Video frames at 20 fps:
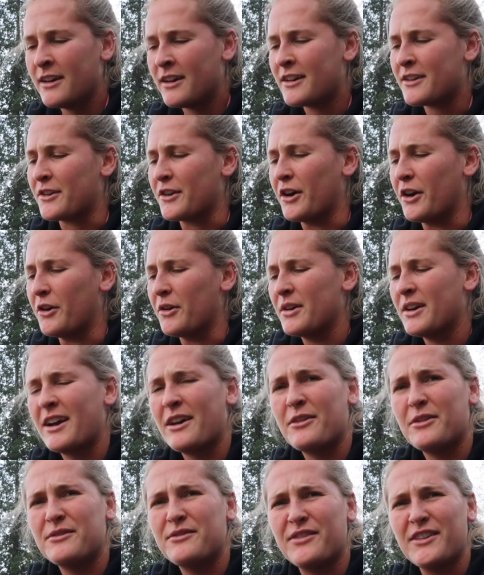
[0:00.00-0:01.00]
I don't know,
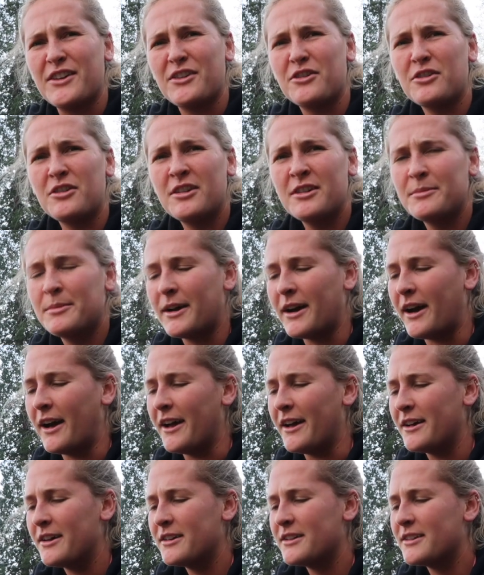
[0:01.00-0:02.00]
how I'd feel,
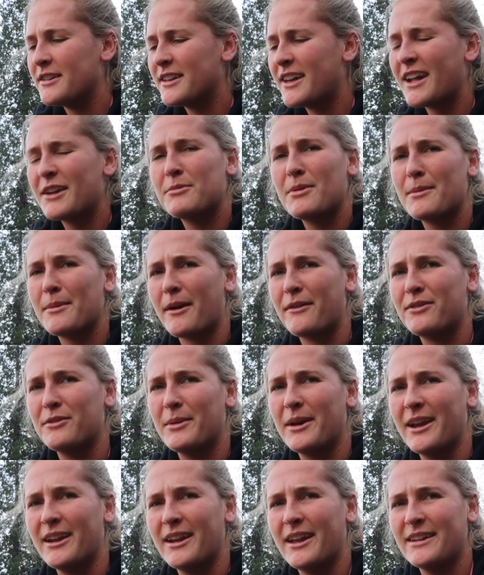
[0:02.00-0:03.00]
but you gotta rip off the
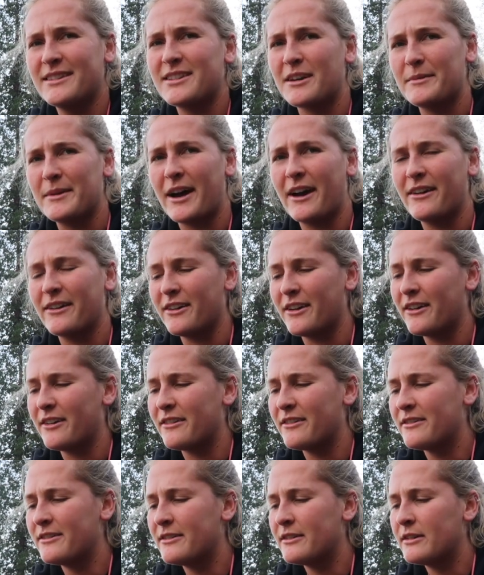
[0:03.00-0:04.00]
band-aid somehow, you know?